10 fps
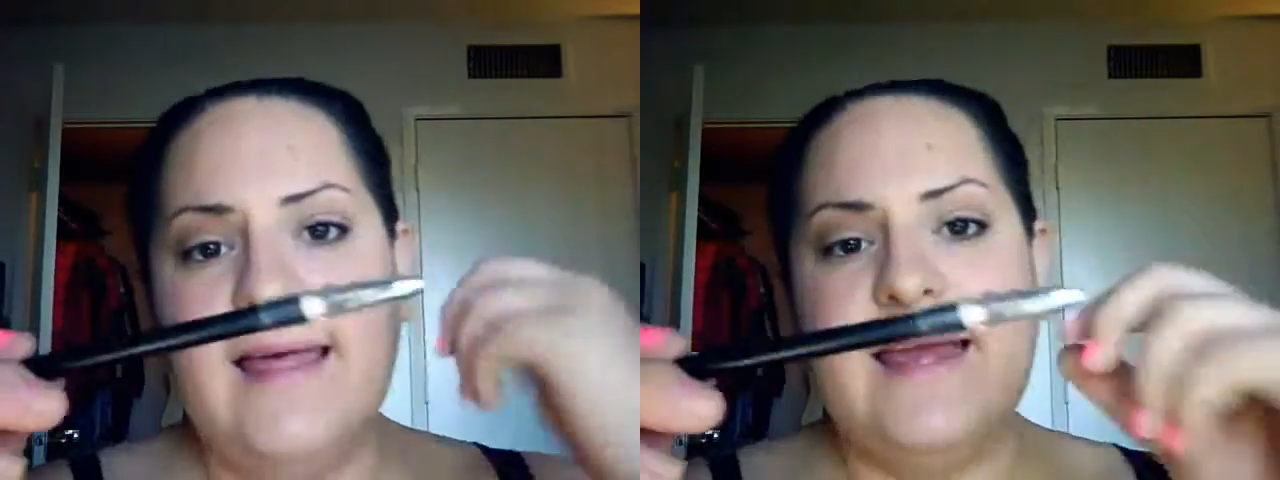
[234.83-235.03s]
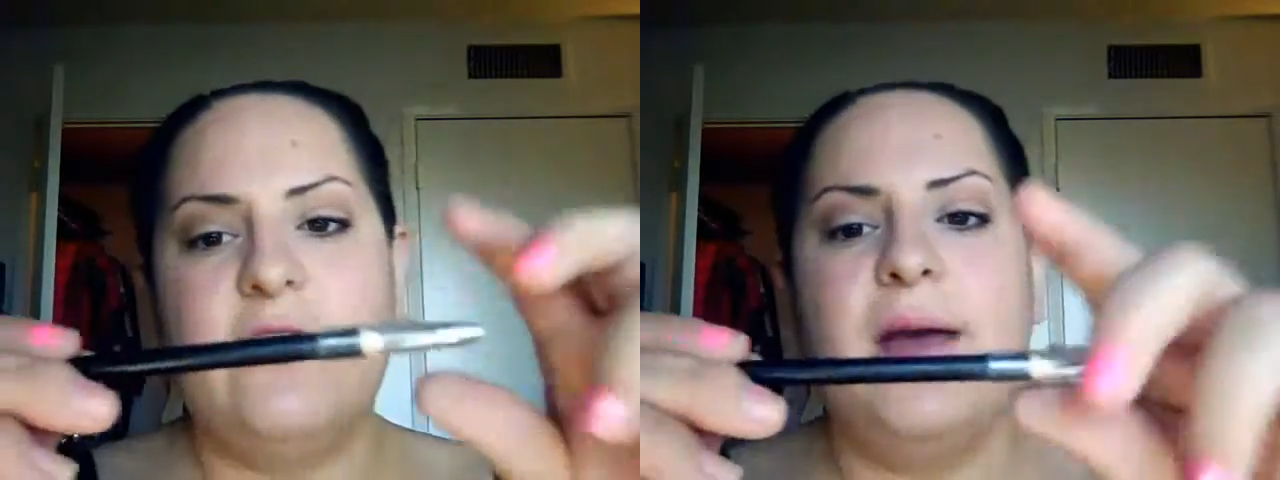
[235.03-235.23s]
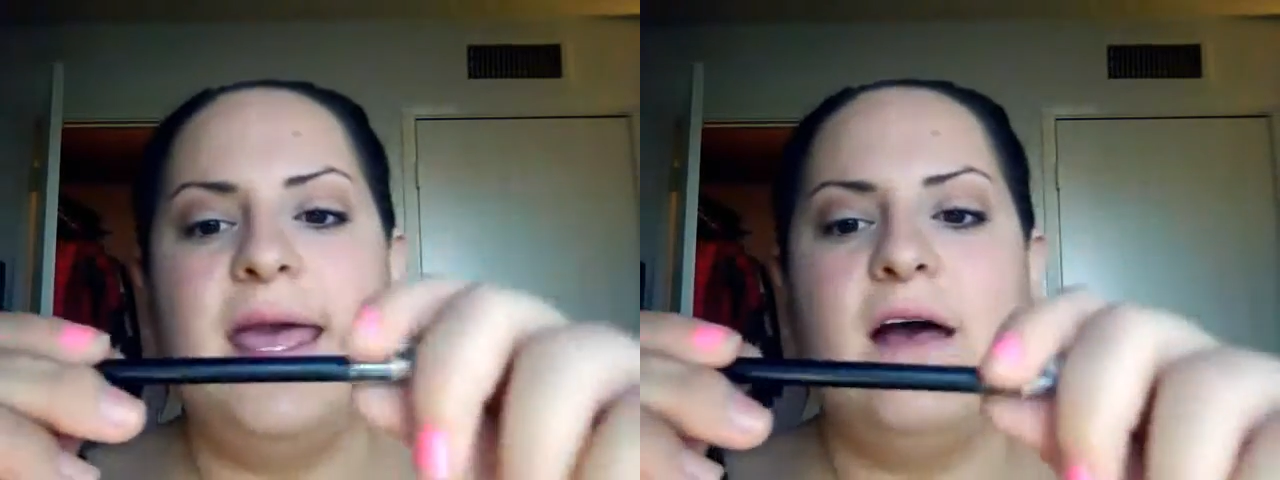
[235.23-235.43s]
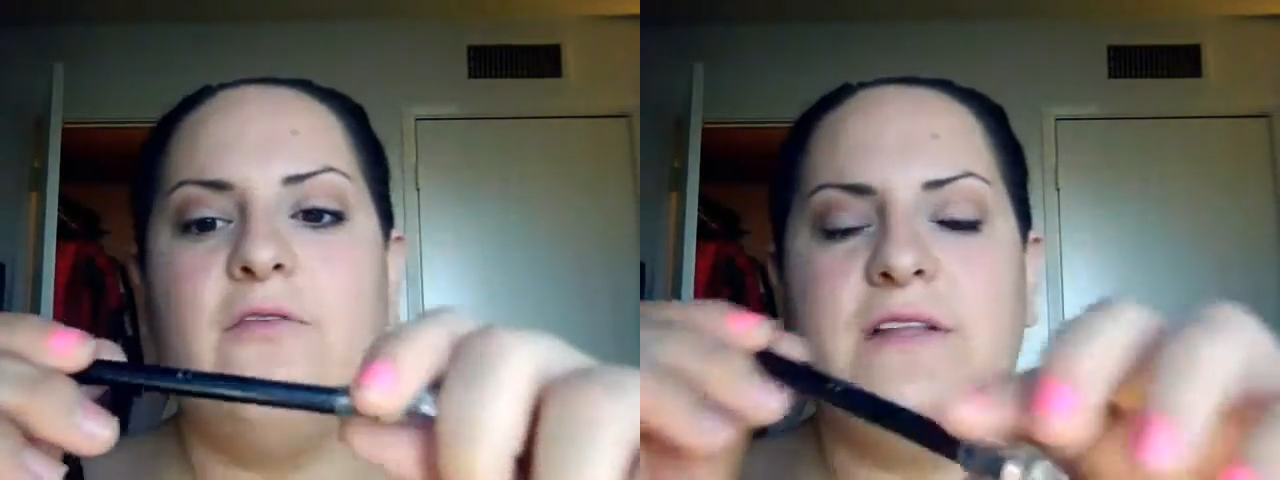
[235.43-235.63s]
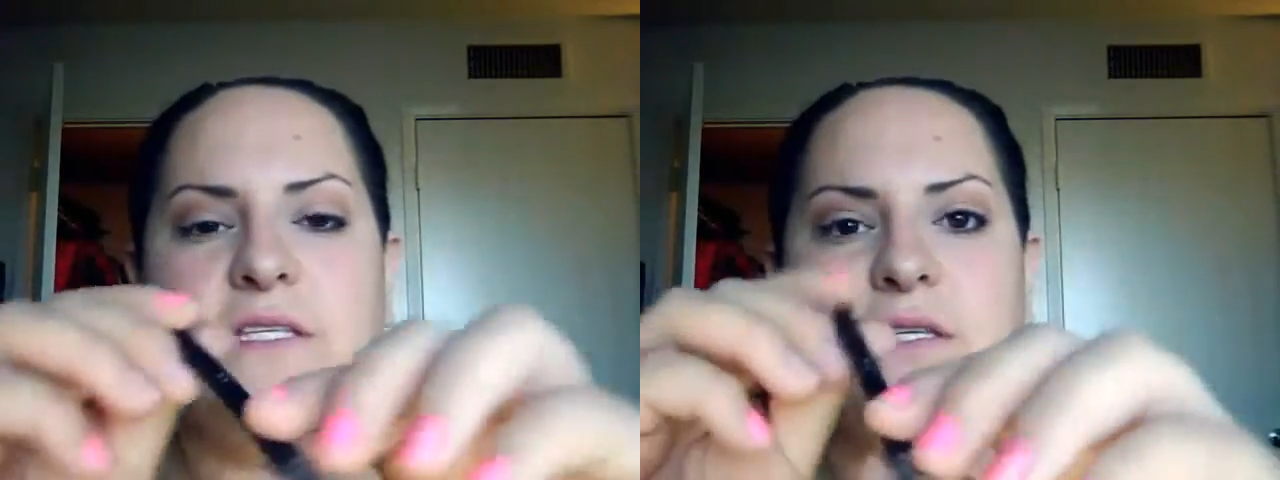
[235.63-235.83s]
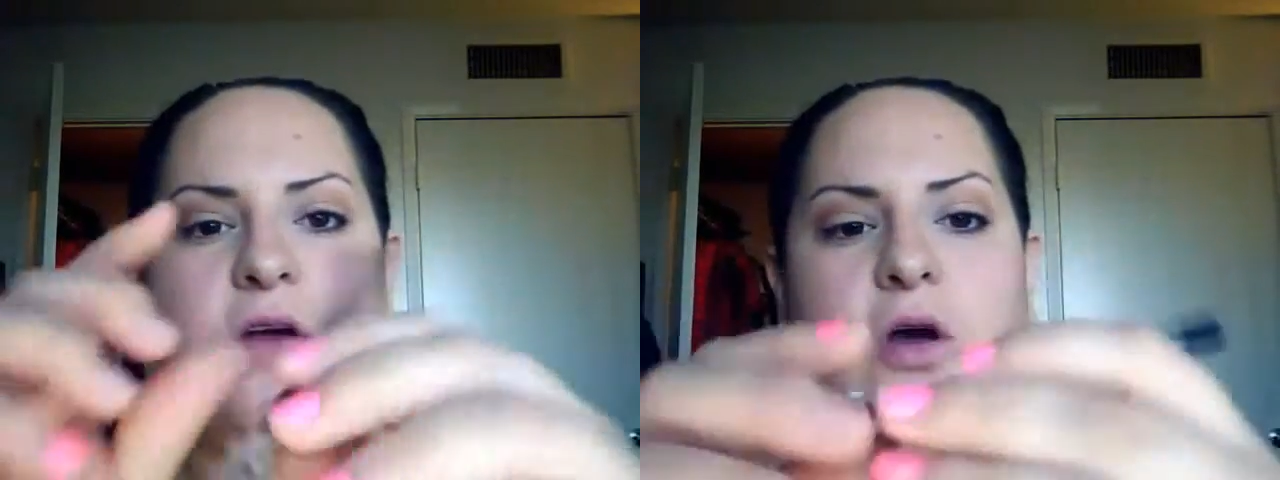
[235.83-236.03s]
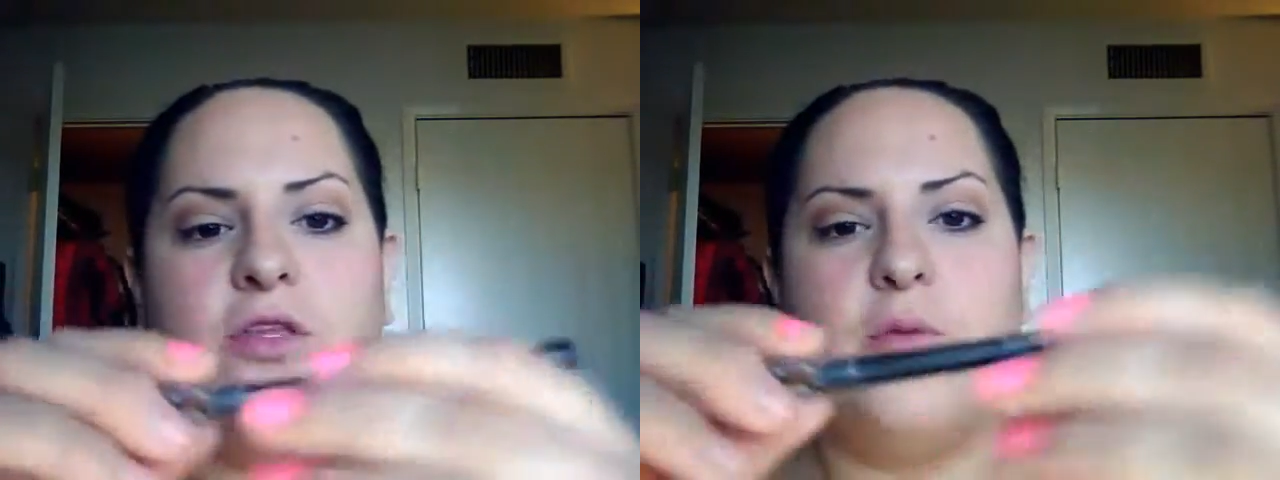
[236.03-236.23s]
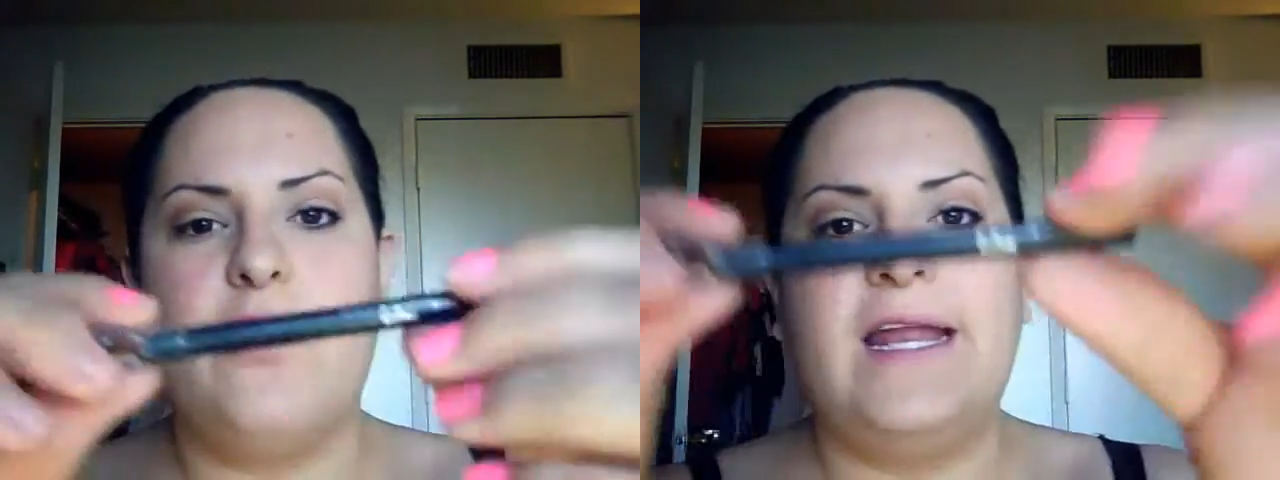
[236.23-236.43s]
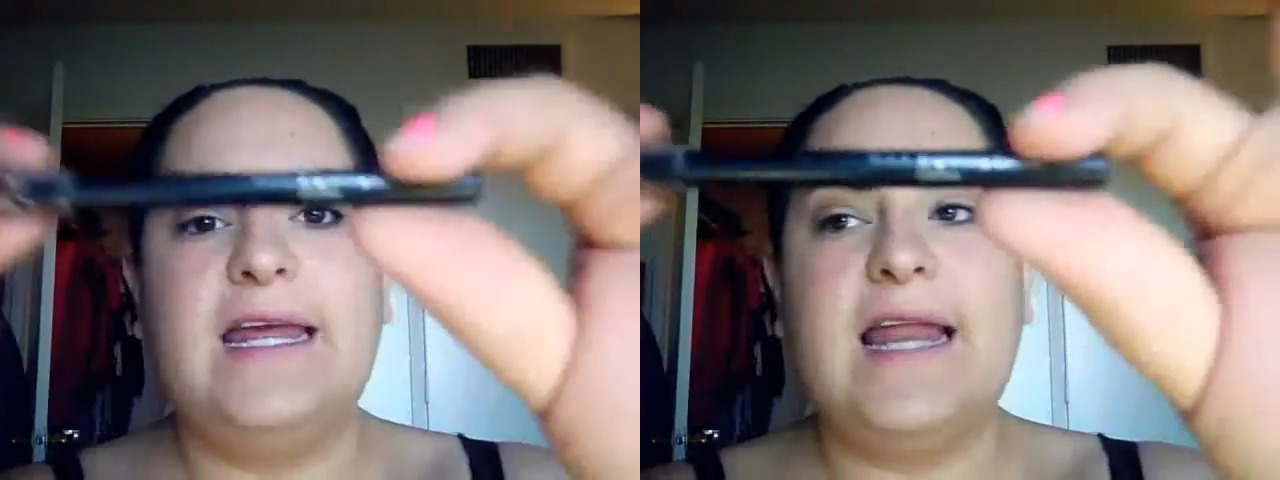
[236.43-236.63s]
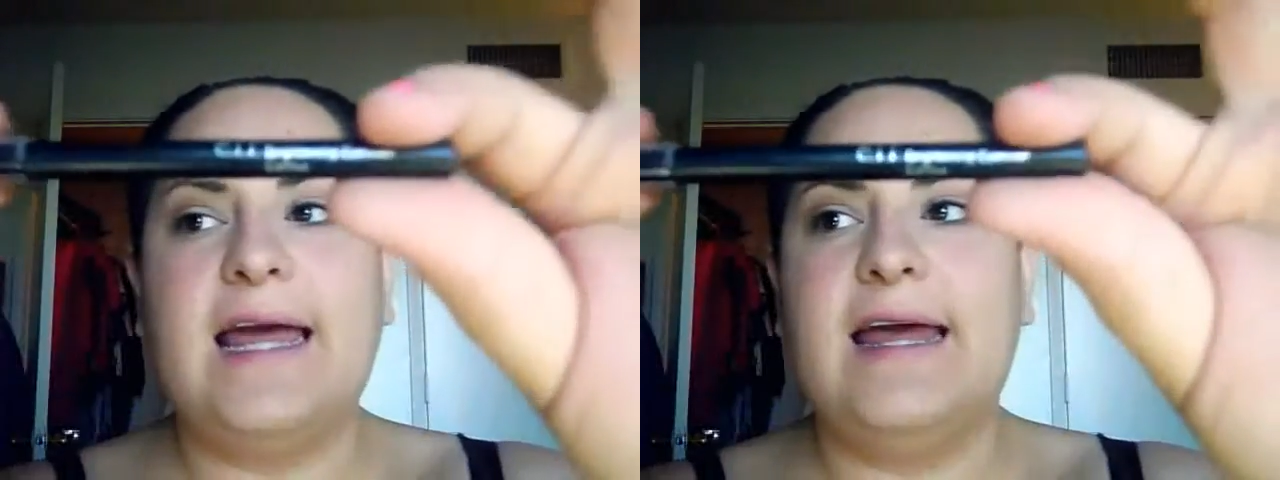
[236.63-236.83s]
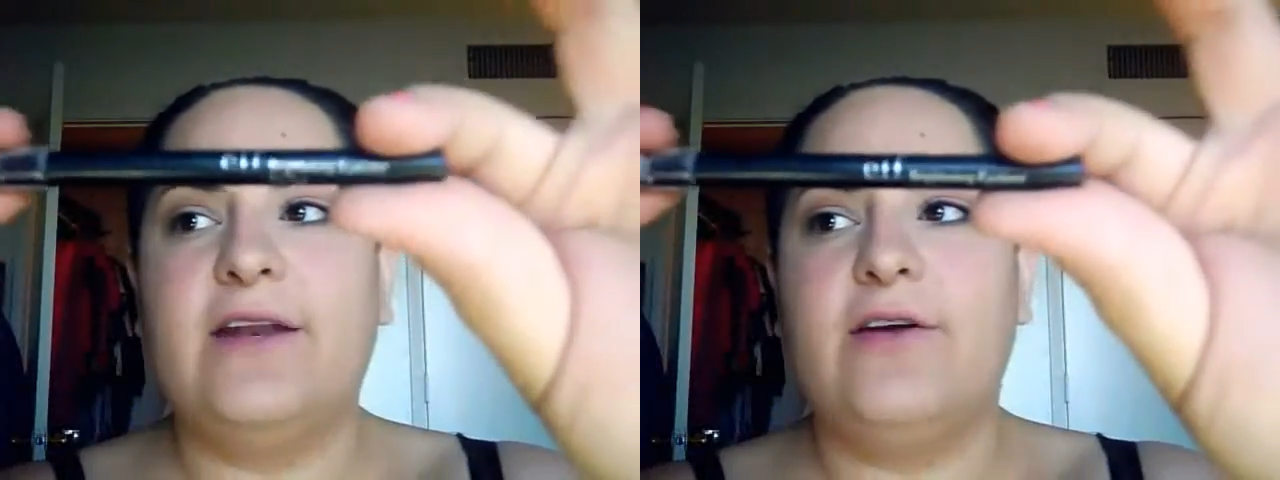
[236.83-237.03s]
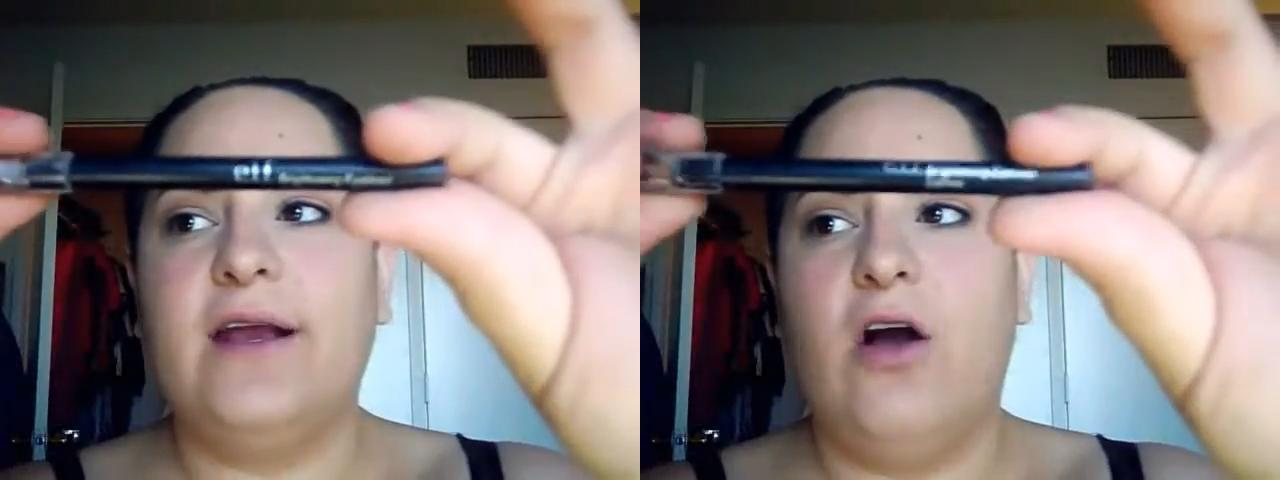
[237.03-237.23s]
eyeliner by e.l.f. It's their Brightening eyeliner